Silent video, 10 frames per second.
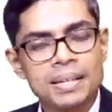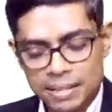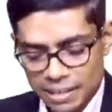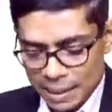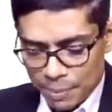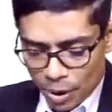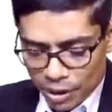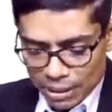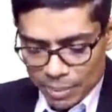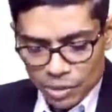Sleep
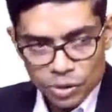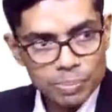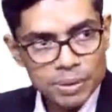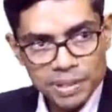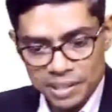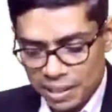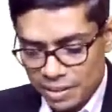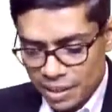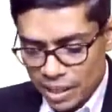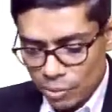talking means superficial,
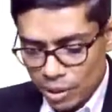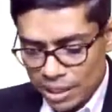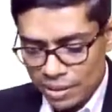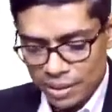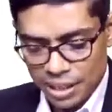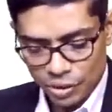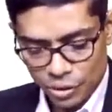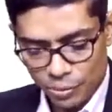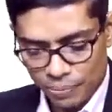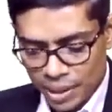stage 1 and stage
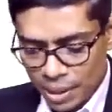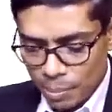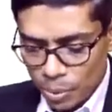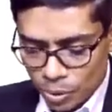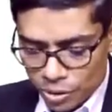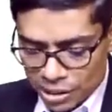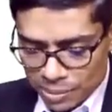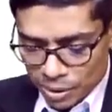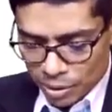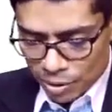2.
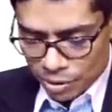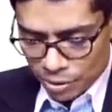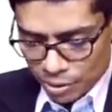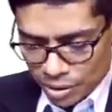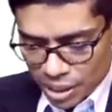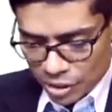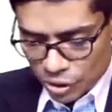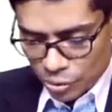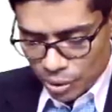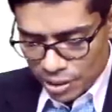Bruxism also stage
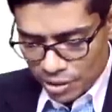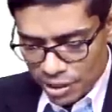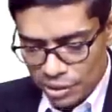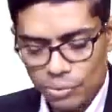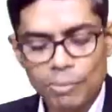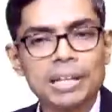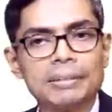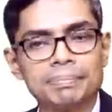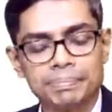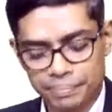2 and stage 1.
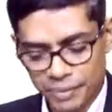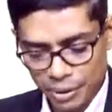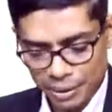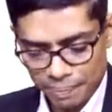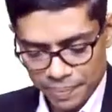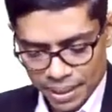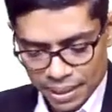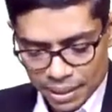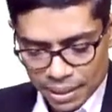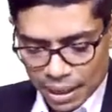Okay,
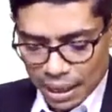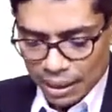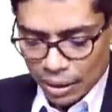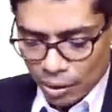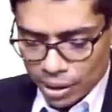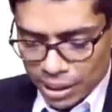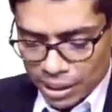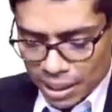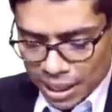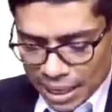and
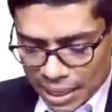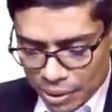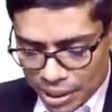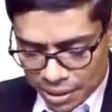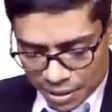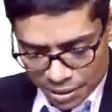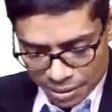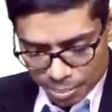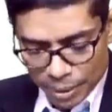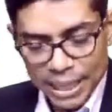nocturnal enuresis,
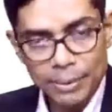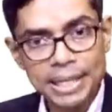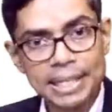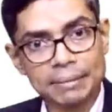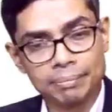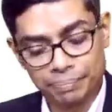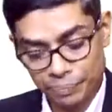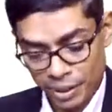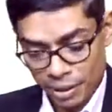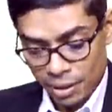bedwetting,
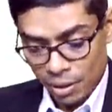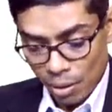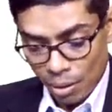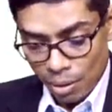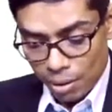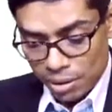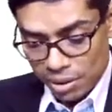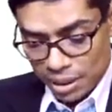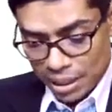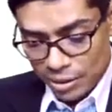all
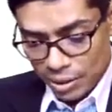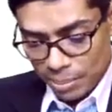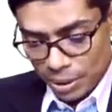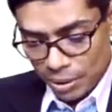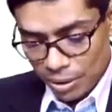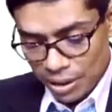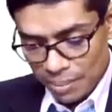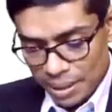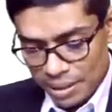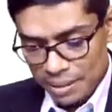stage of non-REM
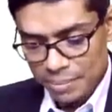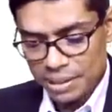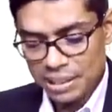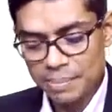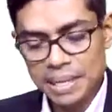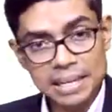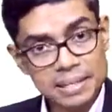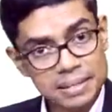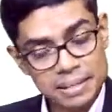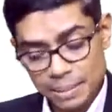and REM sleep
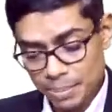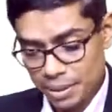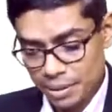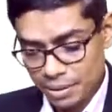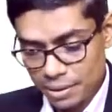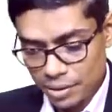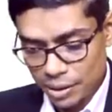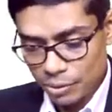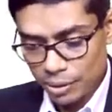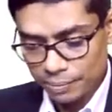except
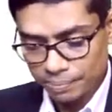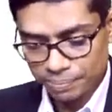stage 1.